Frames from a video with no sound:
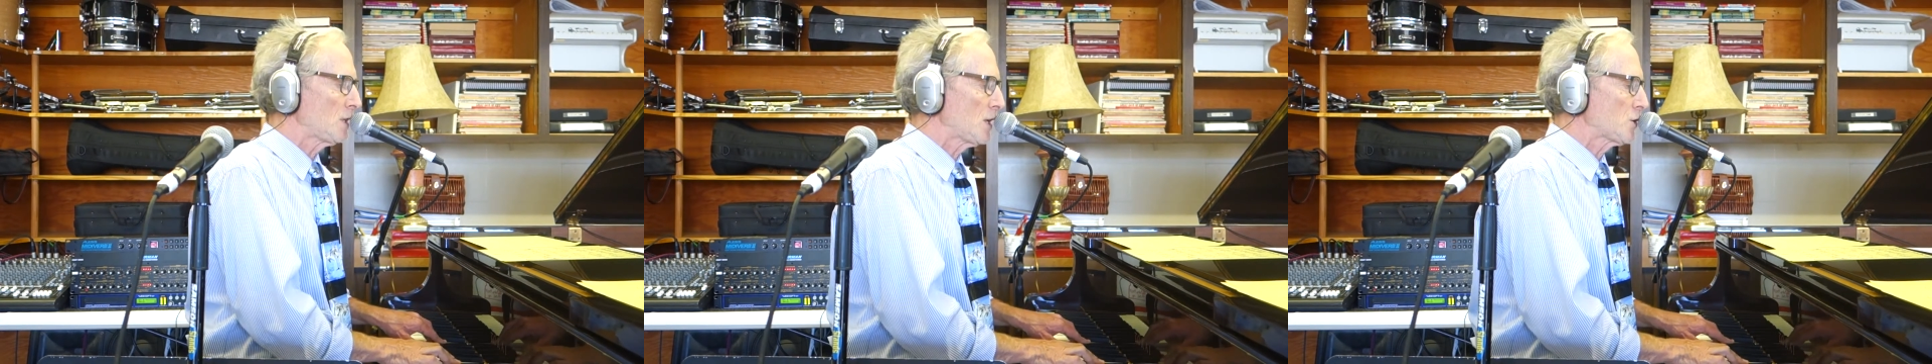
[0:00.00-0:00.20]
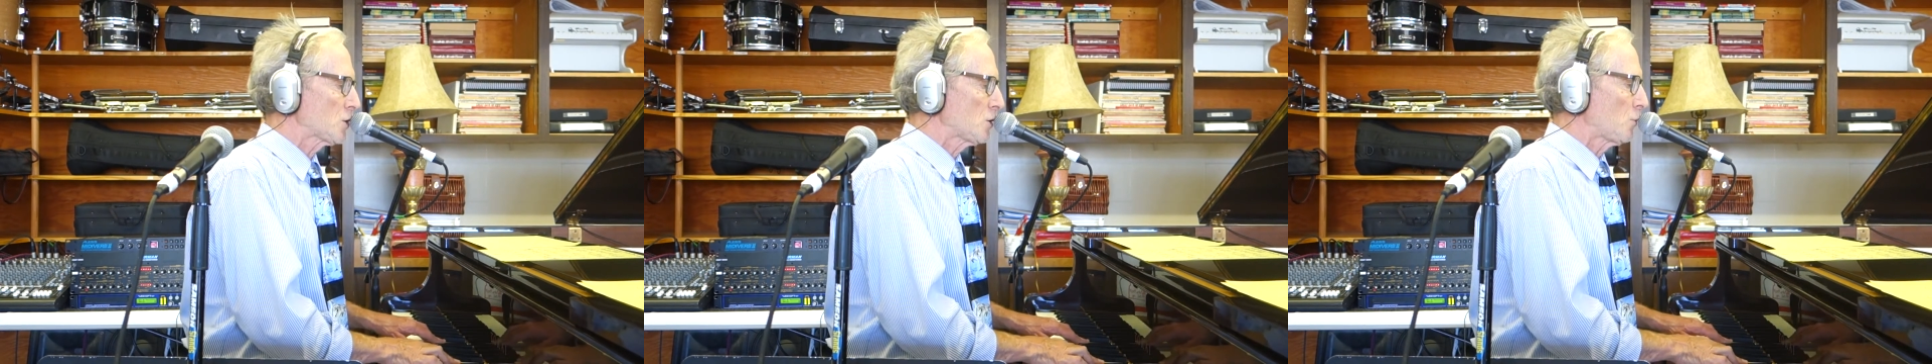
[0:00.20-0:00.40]

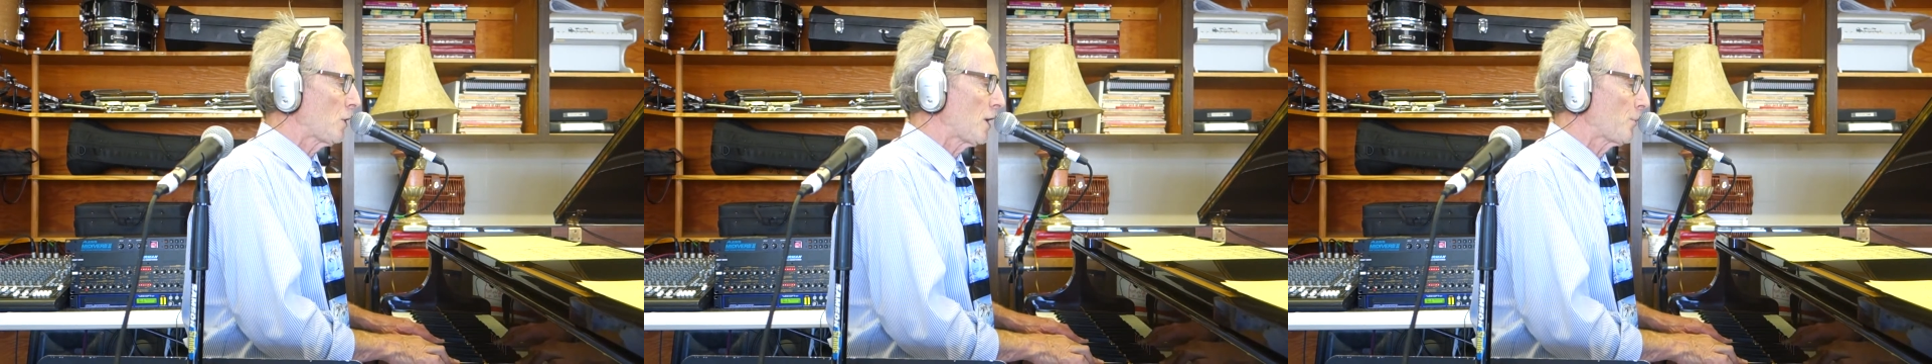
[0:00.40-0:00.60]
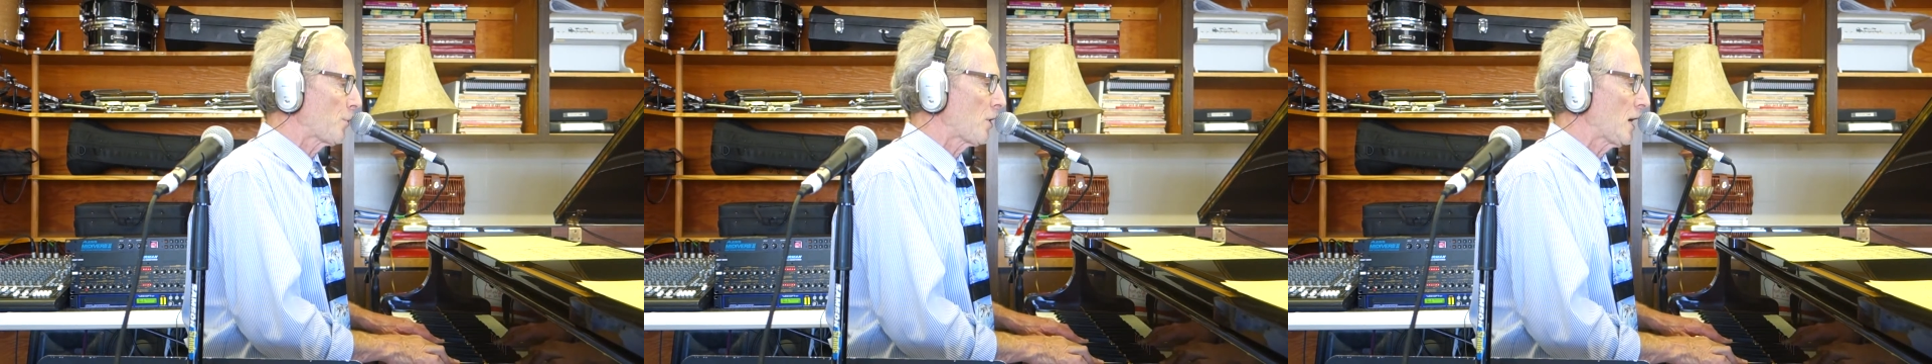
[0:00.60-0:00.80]
That's a good
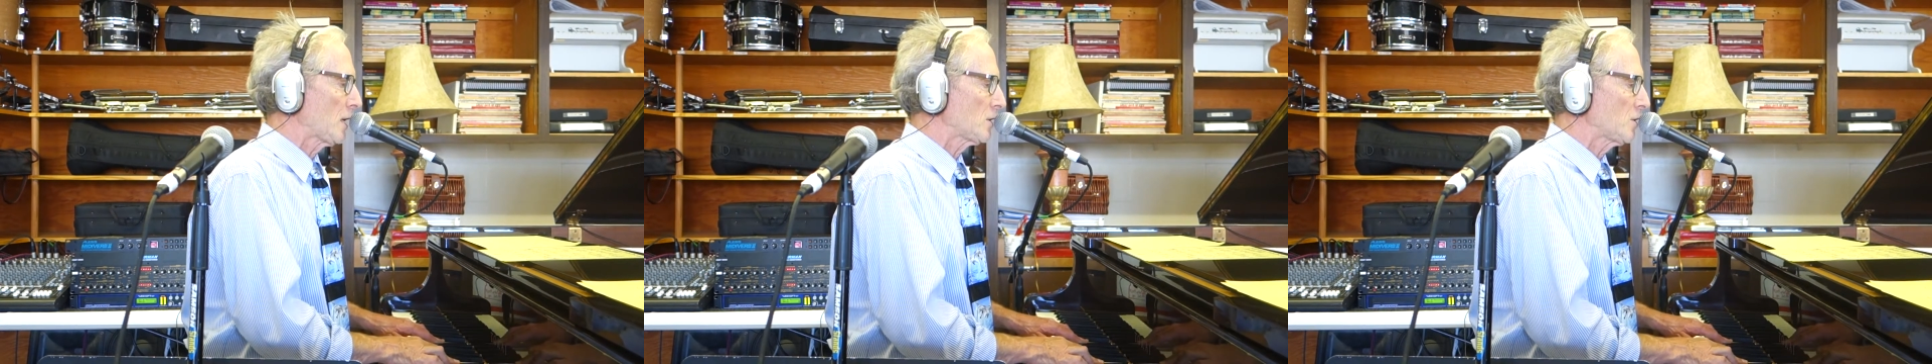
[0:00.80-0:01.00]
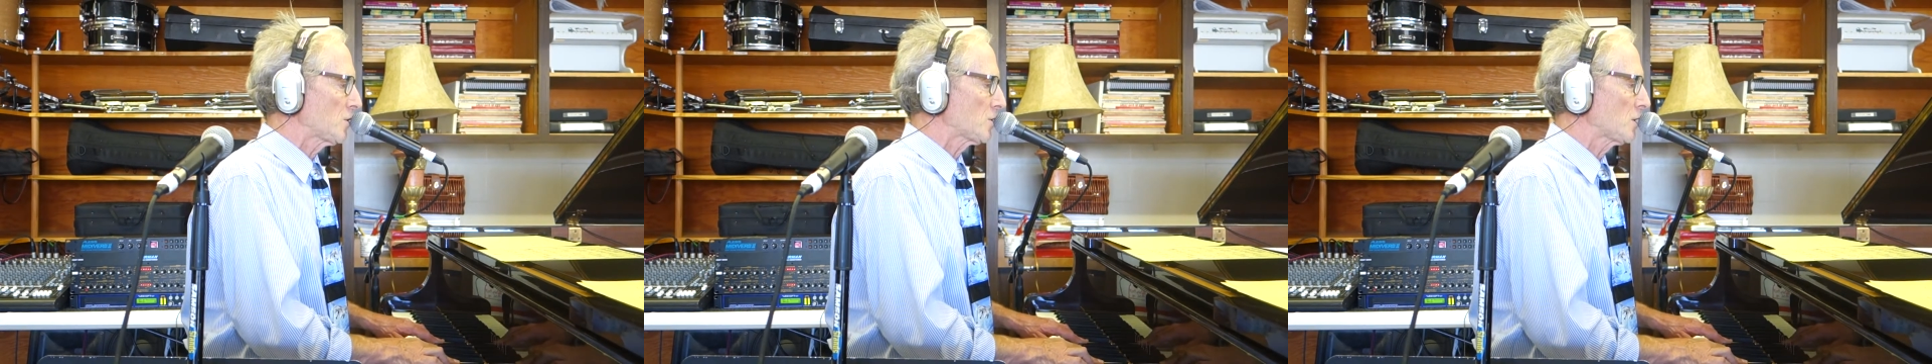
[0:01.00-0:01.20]
way to
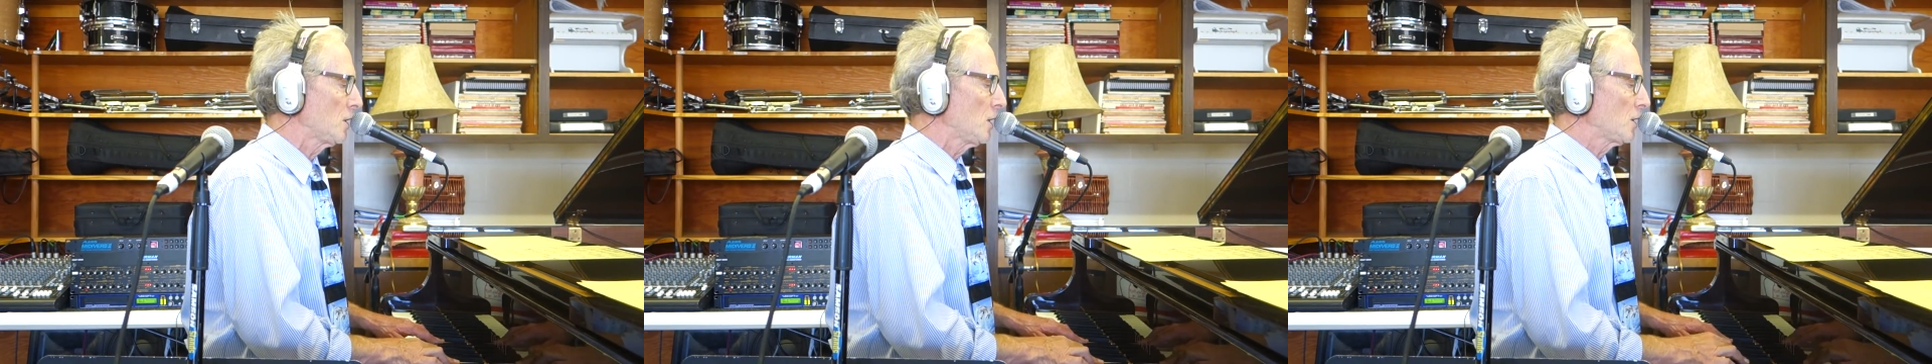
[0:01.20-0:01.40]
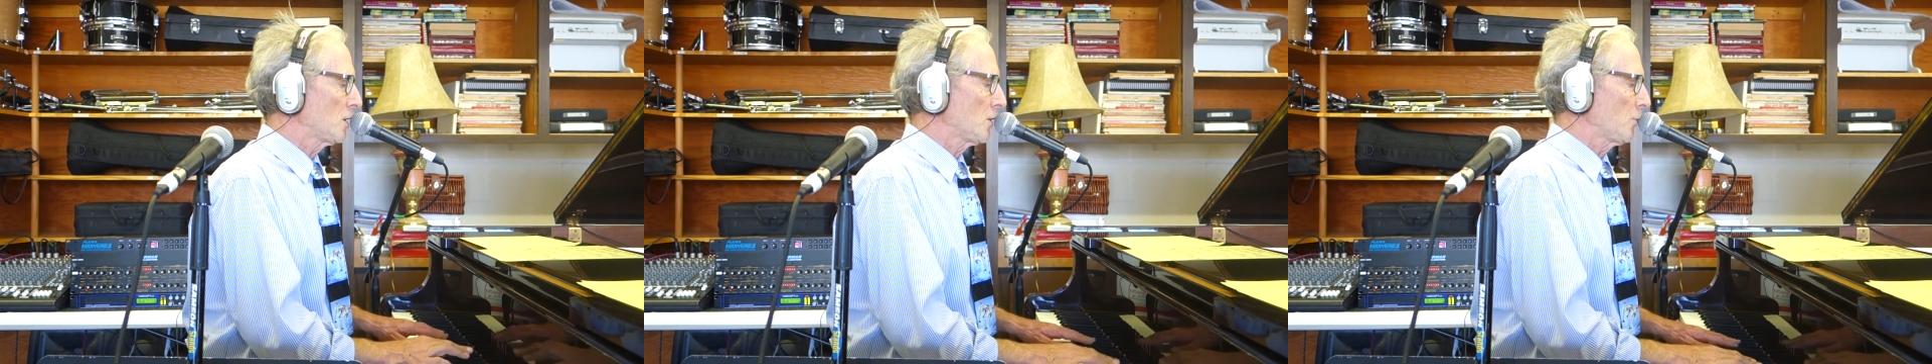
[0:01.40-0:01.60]
practice
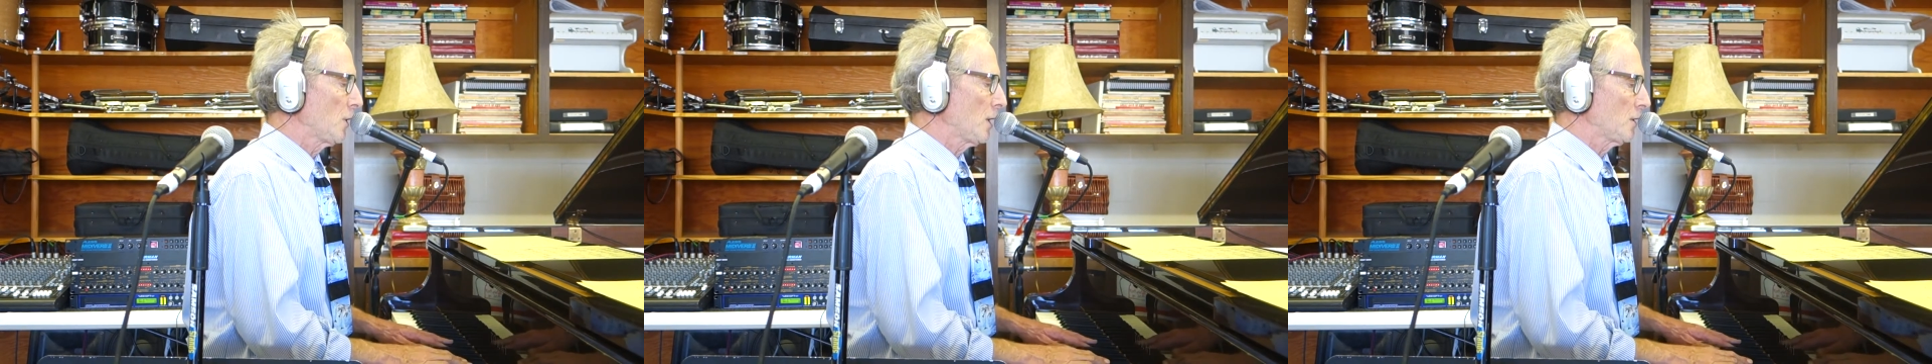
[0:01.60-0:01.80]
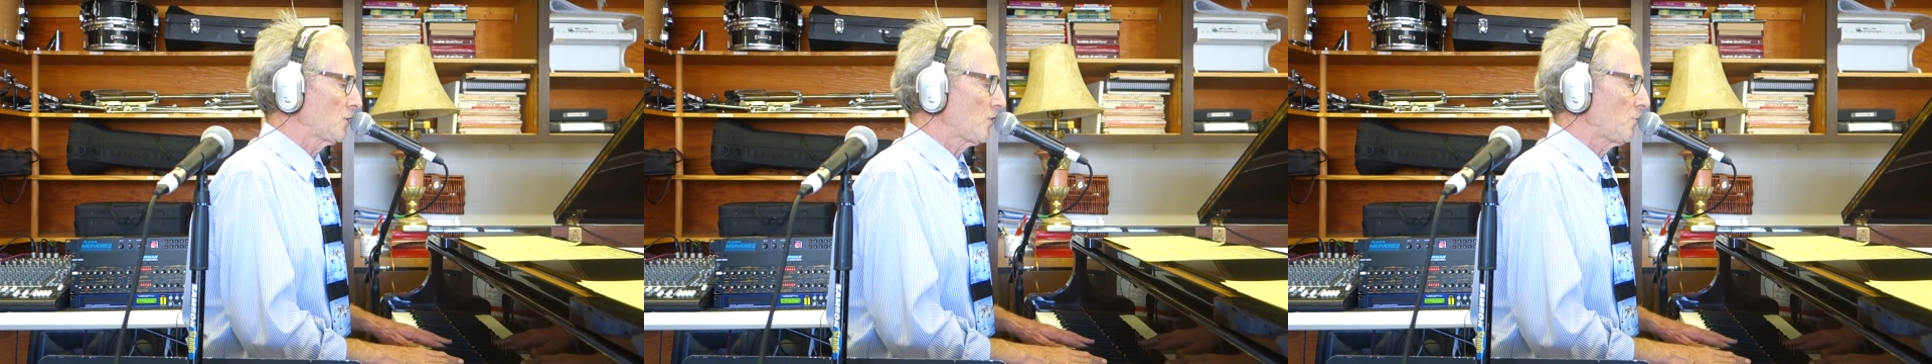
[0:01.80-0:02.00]
your
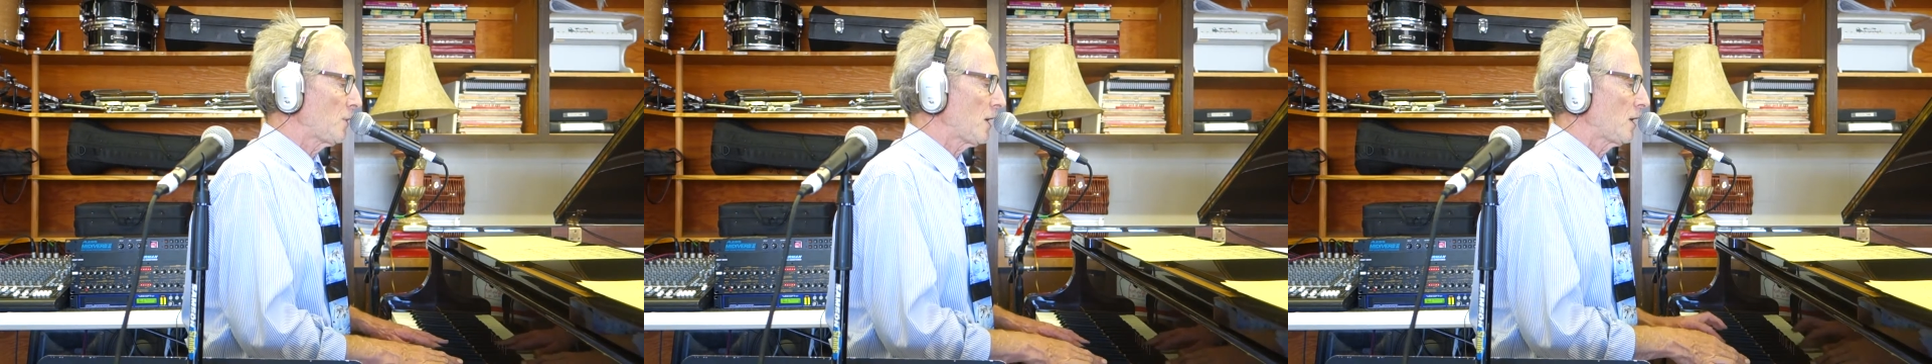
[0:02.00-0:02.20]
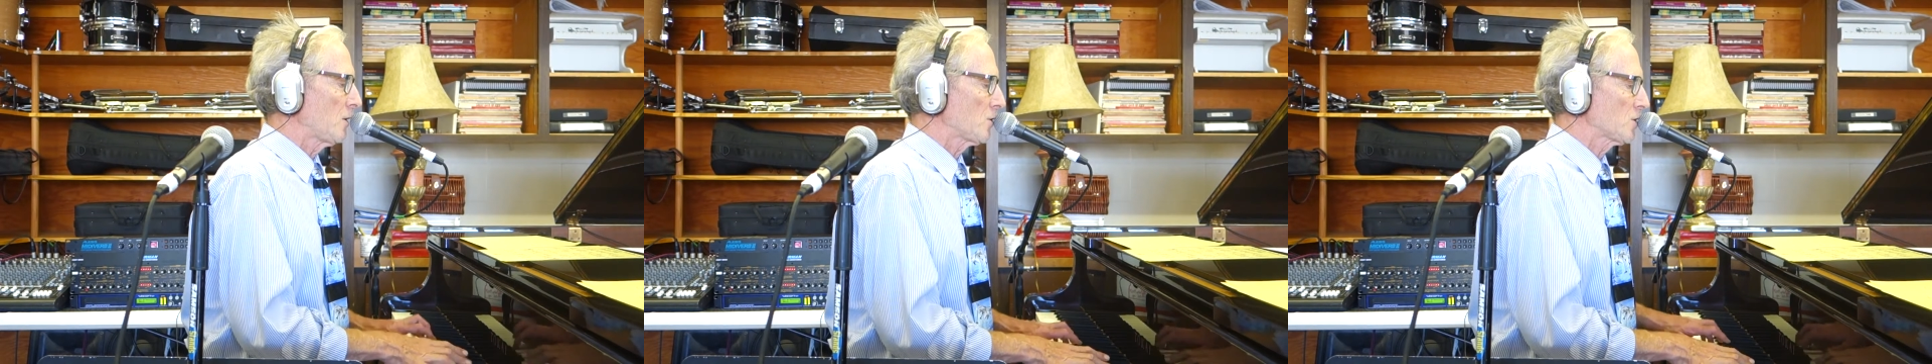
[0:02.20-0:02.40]
relative
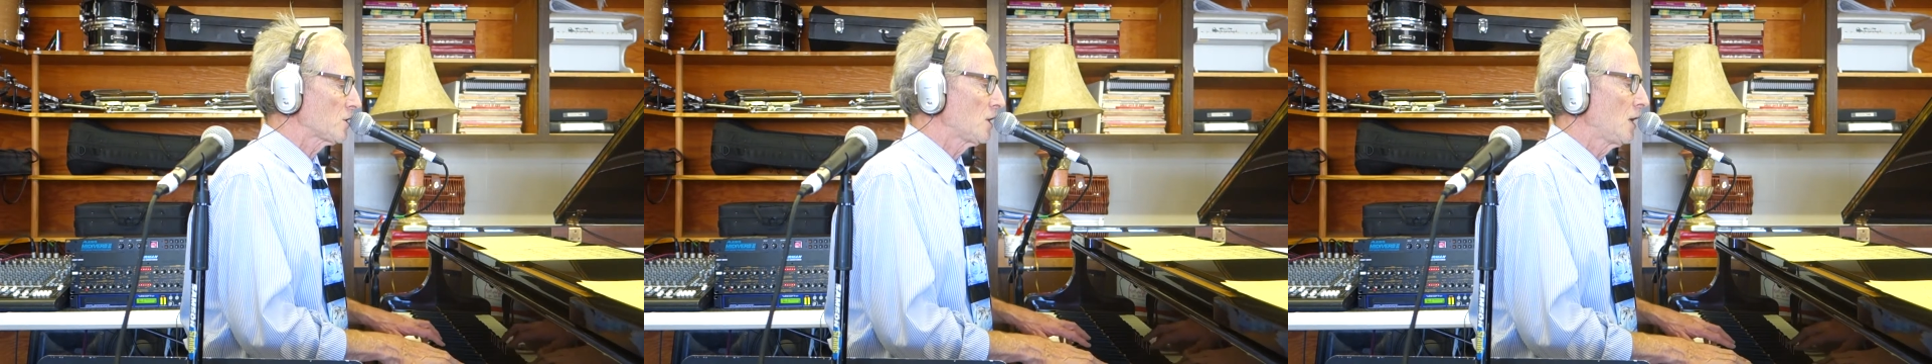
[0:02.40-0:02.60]
minors.